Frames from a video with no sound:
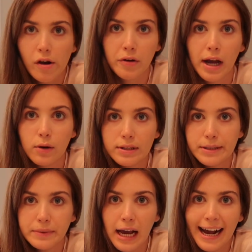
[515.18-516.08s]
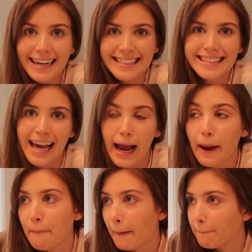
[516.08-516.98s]
Okay, what's up guys?
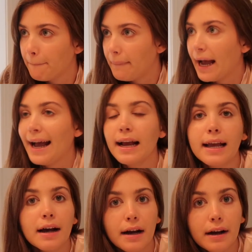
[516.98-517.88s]
I'm back.